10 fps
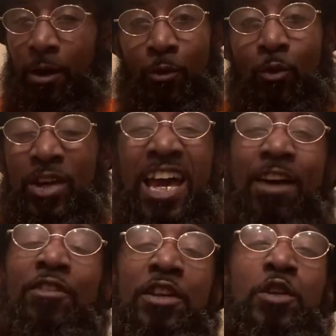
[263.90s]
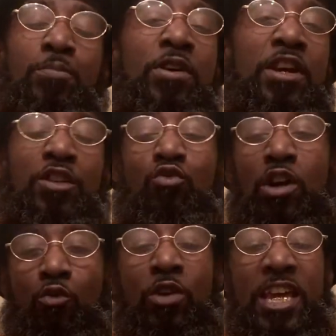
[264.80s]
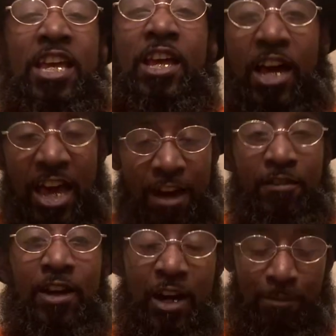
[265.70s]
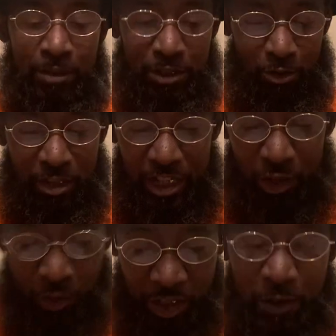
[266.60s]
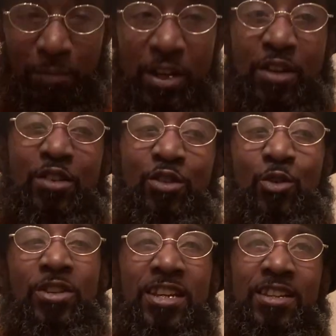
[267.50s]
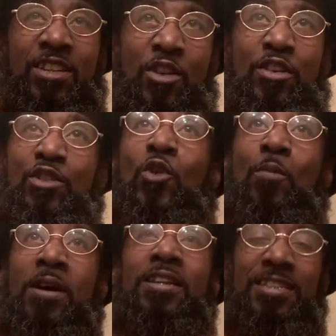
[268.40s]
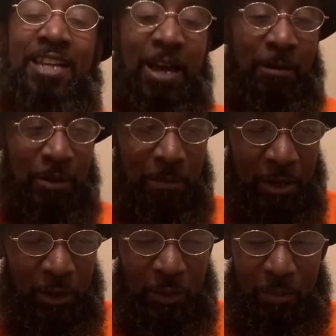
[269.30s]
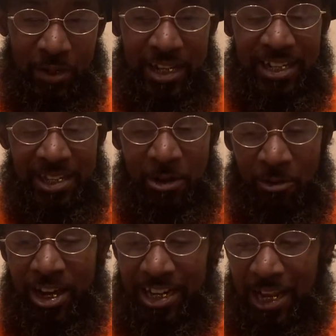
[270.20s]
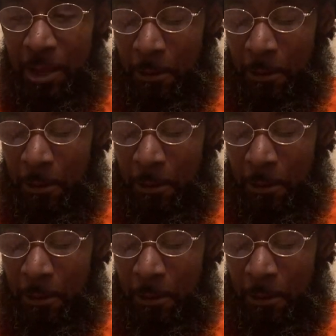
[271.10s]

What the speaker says: we haven't experienced what we have the opportunity to experience. So there is no better time to be on the planet than right now.